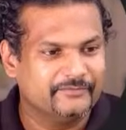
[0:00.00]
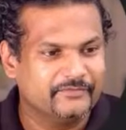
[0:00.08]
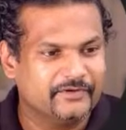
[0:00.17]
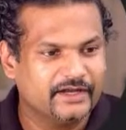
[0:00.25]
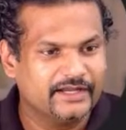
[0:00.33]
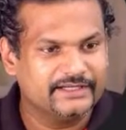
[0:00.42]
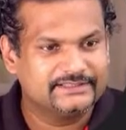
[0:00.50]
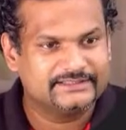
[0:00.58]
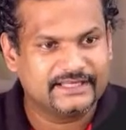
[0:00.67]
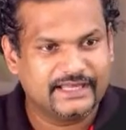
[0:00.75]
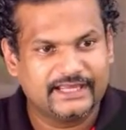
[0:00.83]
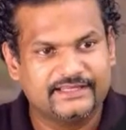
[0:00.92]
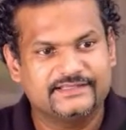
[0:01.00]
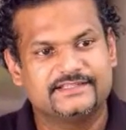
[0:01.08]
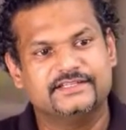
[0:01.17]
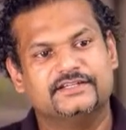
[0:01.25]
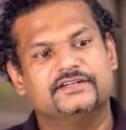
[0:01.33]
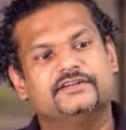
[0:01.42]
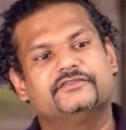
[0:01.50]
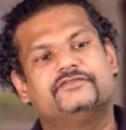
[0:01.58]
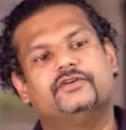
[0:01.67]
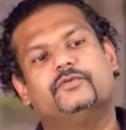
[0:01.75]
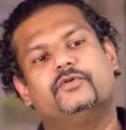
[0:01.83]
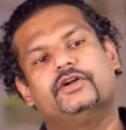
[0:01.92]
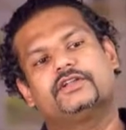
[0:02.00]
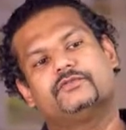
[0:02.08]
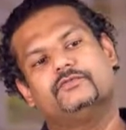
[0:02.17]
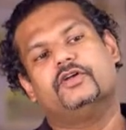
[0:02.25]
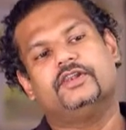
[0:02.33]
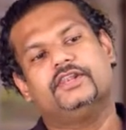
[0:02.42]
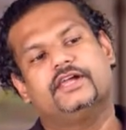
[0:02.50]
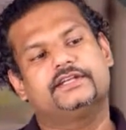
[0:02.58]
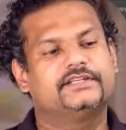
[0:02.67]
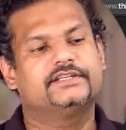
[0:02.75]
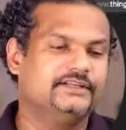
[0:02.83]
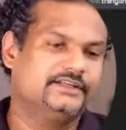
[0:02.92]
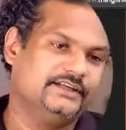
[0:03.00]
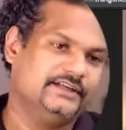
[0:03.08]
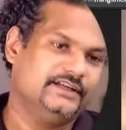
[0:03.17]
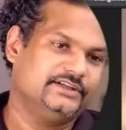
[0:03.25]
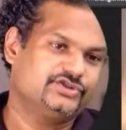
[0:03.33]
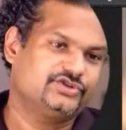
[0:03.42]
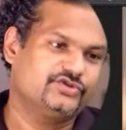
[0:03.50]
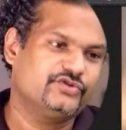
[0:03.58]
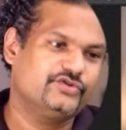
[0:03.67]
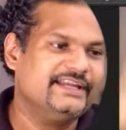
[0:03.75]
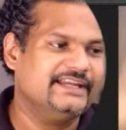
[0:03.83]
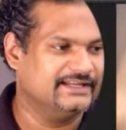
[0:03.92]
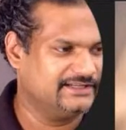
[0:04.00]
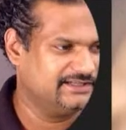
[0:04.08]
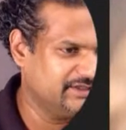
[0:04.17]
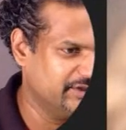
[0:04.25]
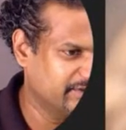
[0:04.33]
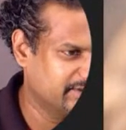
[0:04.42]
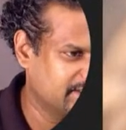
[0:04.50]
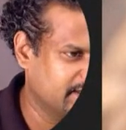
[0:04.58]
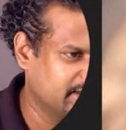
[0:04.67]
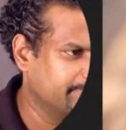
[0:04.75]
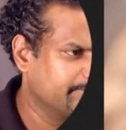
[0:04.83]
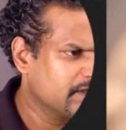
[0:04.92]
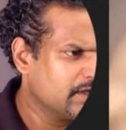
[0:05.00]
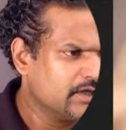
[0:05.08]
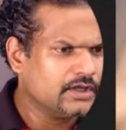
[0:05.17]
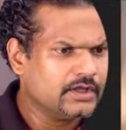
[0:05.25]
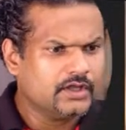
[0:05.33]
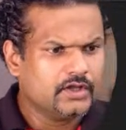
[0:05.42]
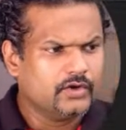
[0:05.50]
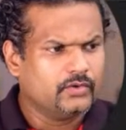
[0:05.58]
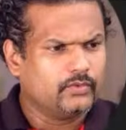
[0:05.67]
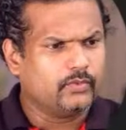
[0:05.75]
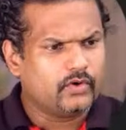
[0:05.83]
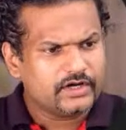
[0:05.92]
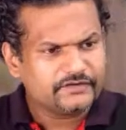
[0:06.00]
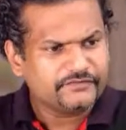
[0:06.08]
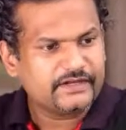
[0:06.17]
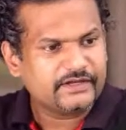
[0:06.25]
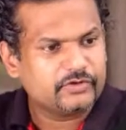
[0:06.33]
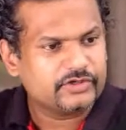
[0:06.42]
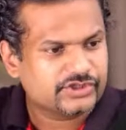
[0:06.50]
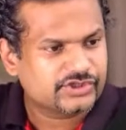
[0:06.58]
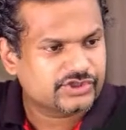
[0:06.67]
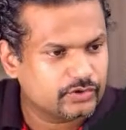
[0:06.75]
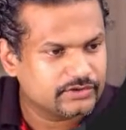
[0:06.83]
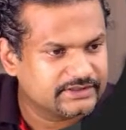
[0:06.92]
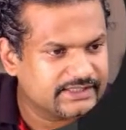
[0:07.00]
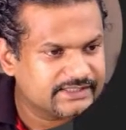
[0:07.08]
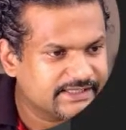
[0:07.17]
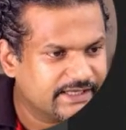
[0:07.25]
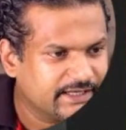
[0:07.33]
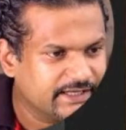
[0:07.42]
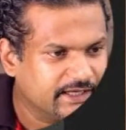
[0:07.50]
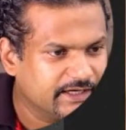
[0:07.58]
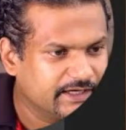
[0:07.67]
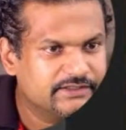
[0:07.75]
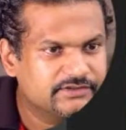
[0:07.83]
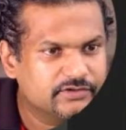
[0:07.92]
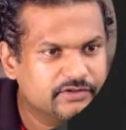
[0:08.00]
My tag is here for what a walnut tree looks like. What if I want to show this area, right?